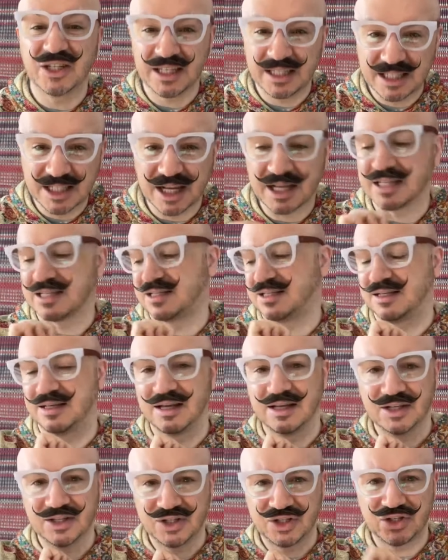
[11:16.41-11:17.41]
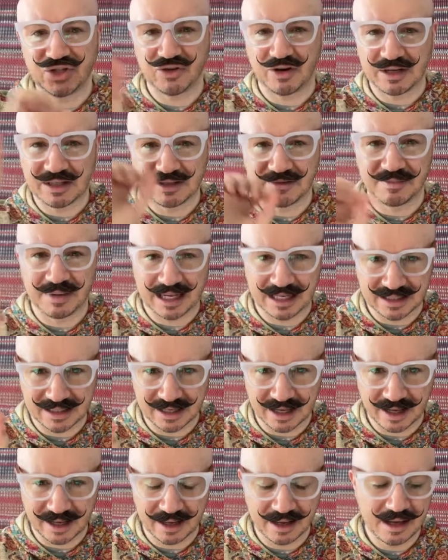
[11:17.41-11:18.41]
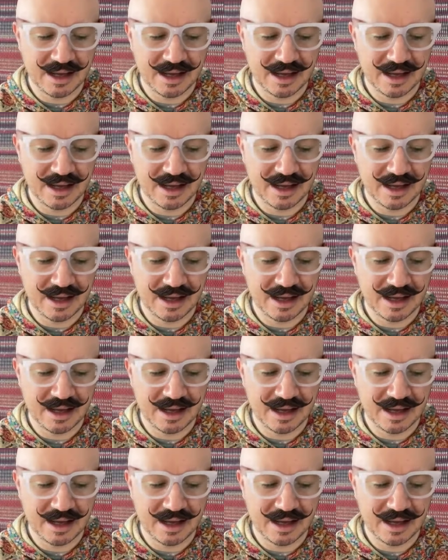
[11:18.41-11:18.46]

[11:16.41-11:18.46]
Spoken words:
just strings of plastic